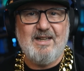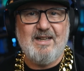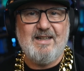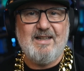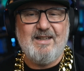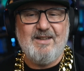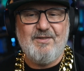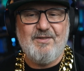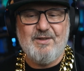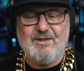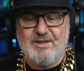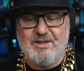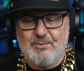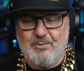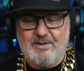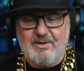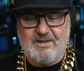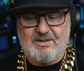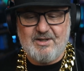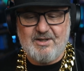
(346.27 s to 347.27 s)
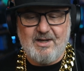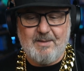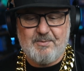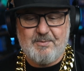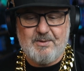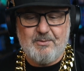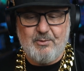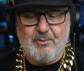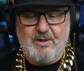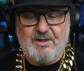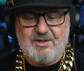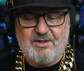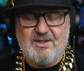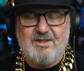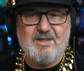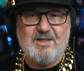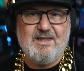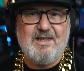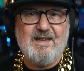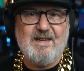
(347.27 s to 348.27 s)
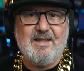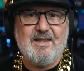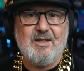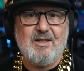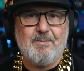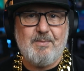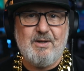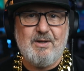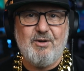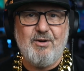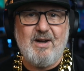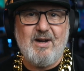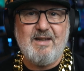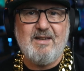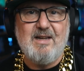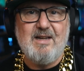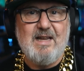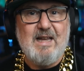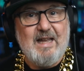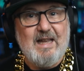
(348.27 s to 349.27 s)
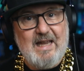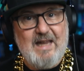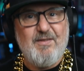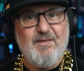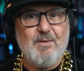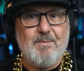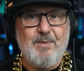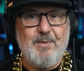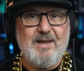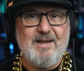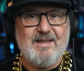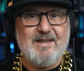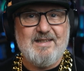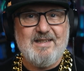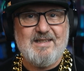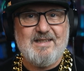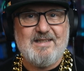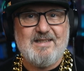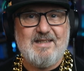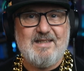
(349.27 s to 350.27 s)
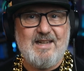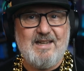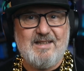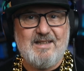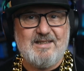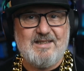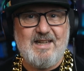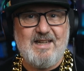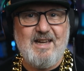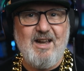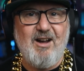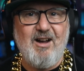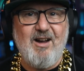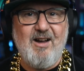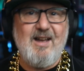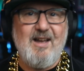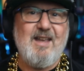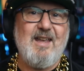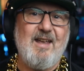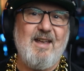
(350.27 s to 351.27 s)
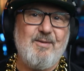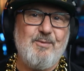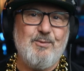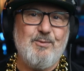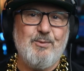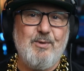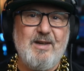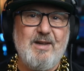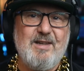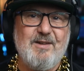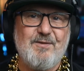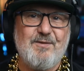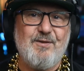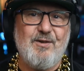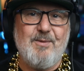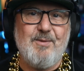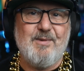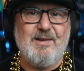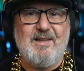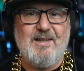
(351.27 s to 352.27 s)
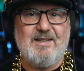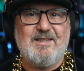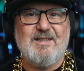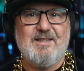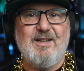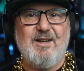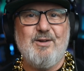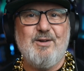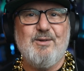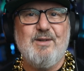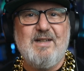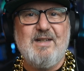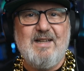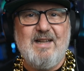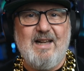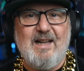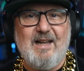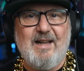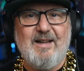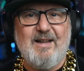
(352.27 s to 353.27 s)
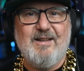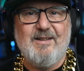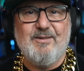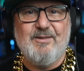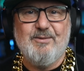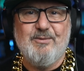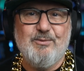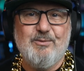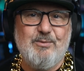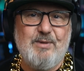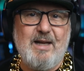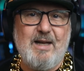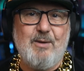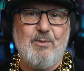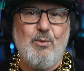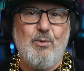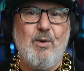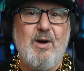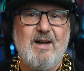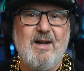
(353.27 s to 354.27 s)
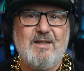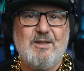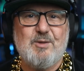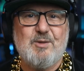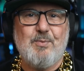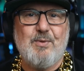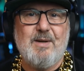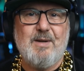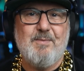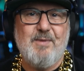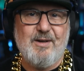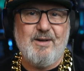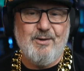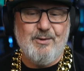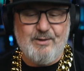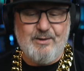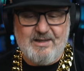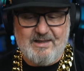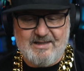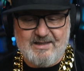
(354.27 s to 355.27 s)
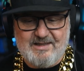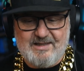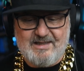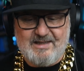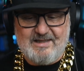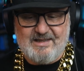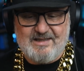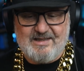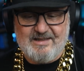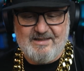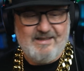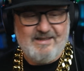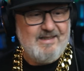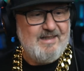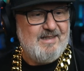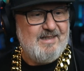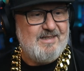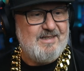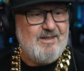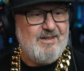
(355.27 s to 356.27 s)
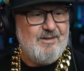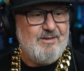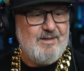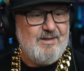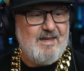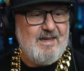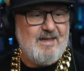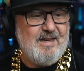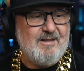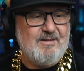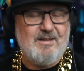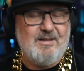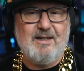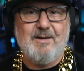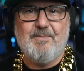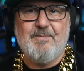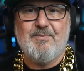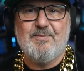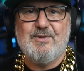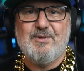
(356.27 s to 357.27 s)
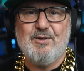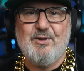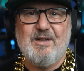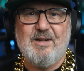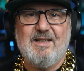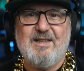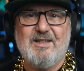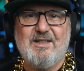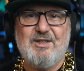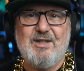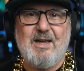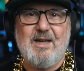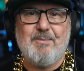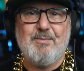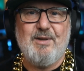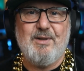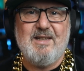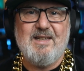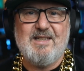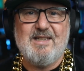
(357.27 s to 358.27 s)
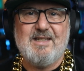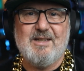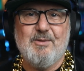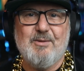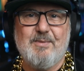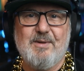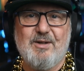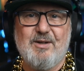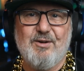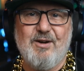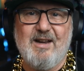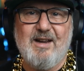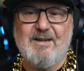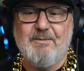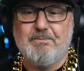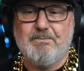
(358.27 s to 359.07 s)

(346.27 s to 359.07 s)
if you just want to type some questions in there, that'd be great. Even better, just say hi and where you're from. I'd like to know how widespread my audience is. So yeah, join in the chat, please. That would be great.